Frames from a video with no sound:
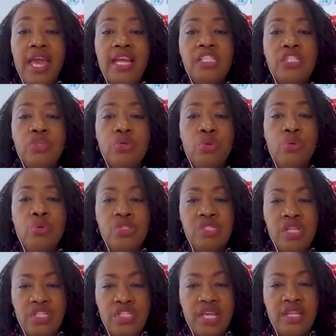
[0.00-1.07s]
It is through
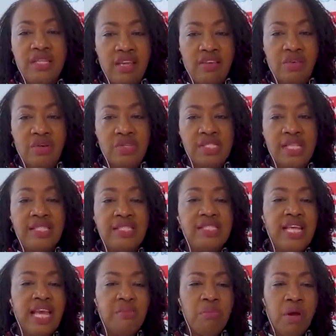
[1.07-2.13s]
such endeavors
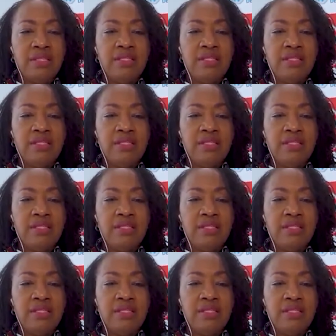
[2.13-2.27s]
that St.